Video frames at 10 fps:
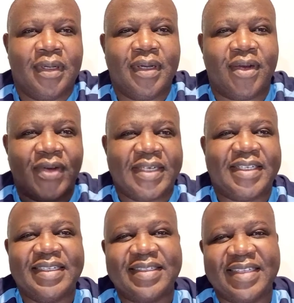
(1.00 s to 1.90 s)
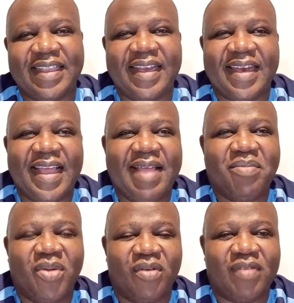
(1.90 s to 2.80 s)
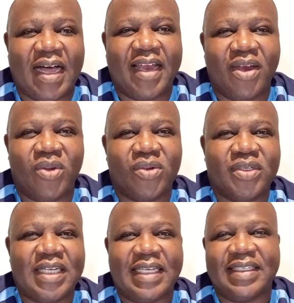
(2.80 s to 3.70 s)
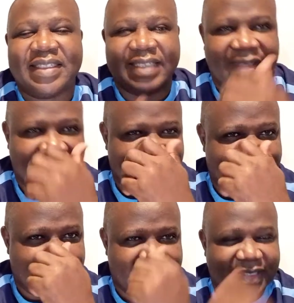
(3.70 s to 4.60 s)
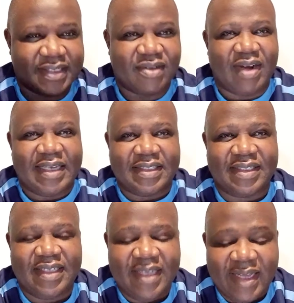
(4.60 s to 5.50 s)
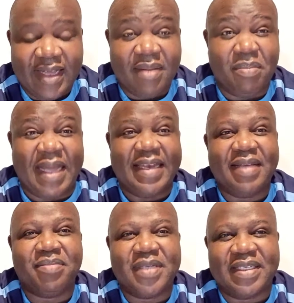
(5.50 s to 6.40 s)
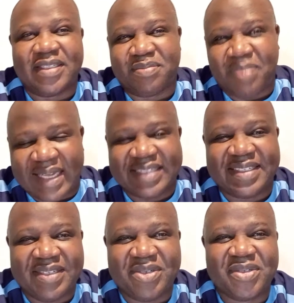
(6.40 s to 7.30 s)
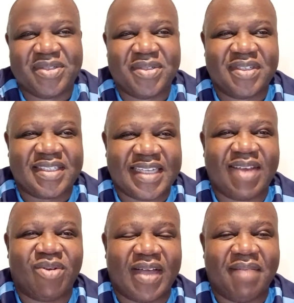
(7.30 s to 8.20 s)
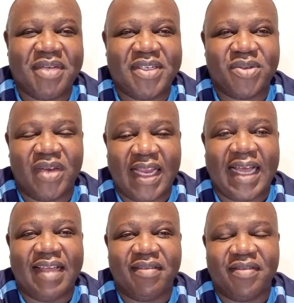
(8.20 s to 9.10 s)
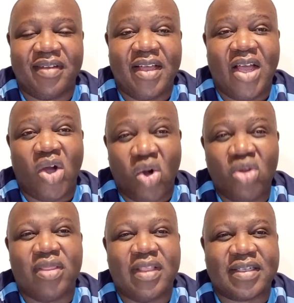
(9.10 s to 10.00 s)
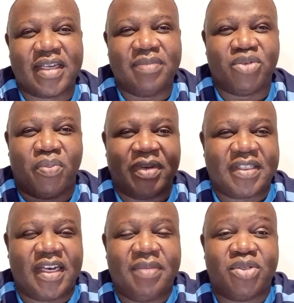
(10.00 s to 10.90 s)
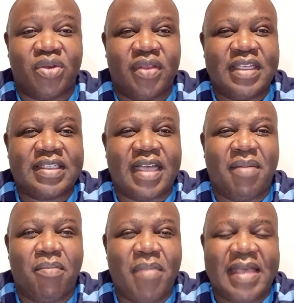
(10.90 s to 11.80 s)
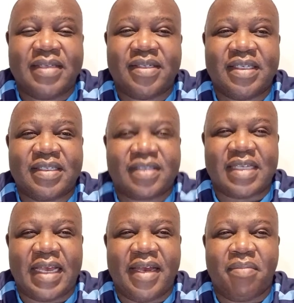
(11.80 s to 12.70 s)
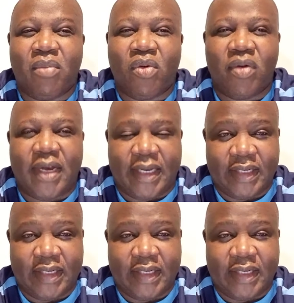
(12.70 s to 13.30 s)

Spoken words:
Greetings in the name of our Lord and Savior Jesus Christ. My name is Pastor Johnston Sakwa, coming to you live on the Scriptural Prescription this amazing Sunday morning.